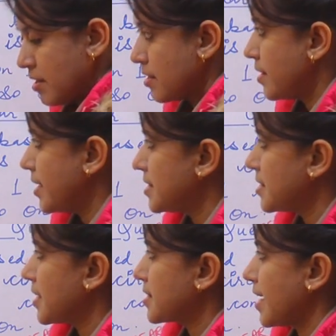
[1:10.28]

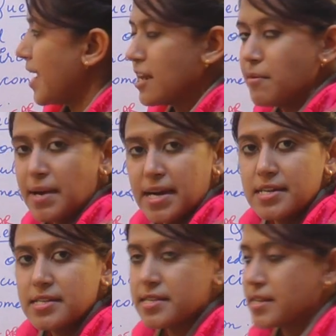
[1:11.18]
These 6
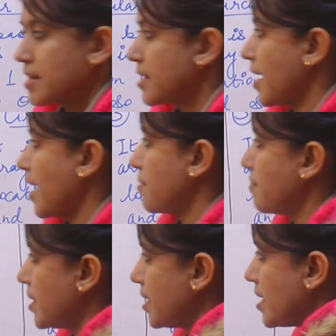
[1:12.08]
elements
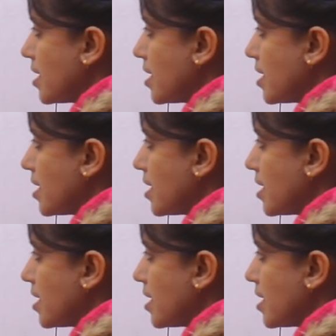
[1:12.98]
can be